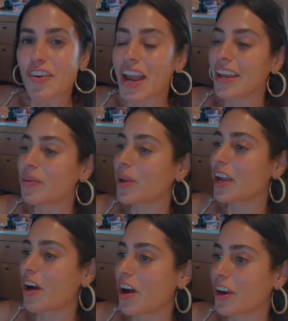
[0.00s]
right, we
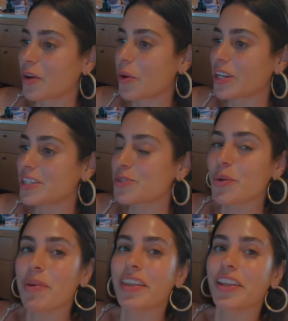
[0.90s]
are going to
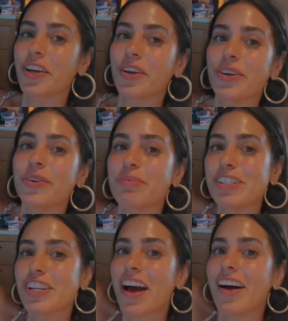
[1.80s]
swim in the lagoon.
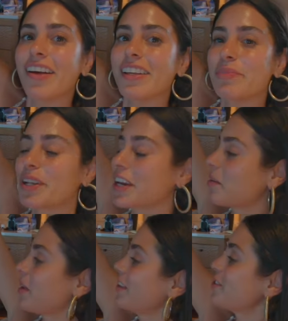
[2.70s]
Michelle is putting on a
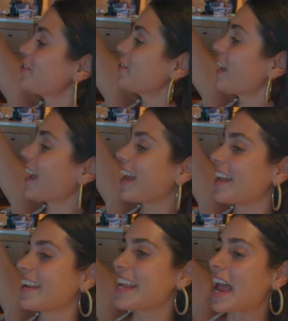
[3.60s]
bathing suit
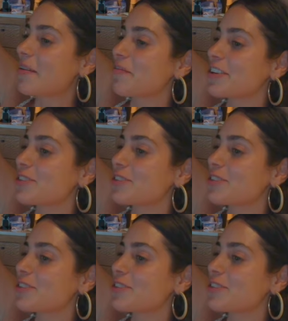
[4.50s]
and time for